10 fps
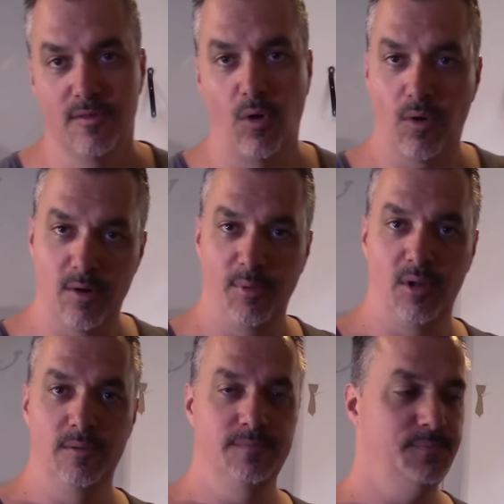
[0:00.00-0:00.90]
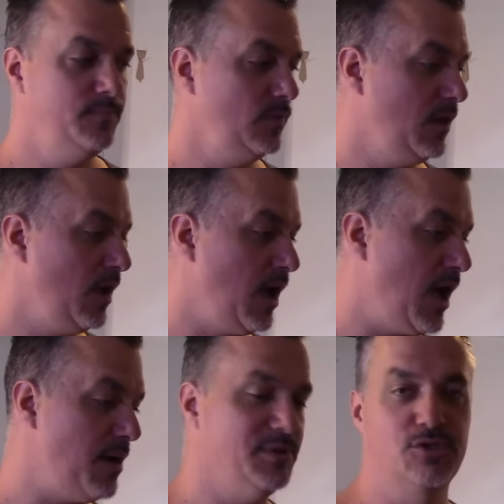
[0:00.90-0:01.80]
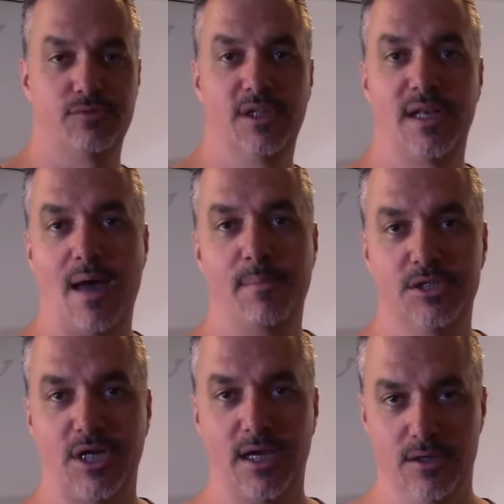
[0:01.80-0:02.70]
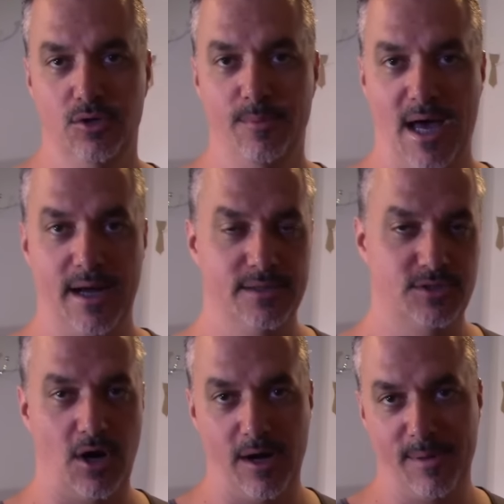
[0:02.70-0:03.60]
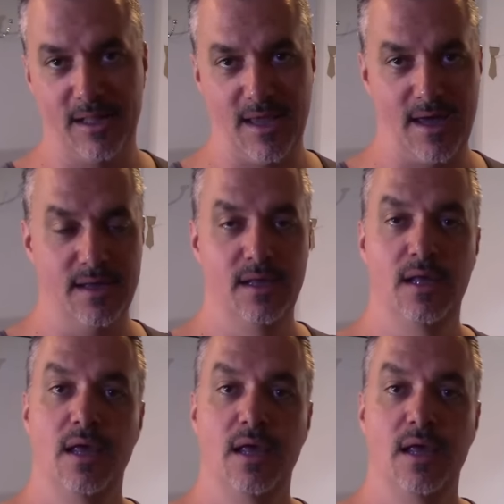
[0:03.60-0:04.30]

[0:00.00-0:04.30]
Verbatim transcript: is horrible. Um, there's really not much I can do about it. Sorry about that.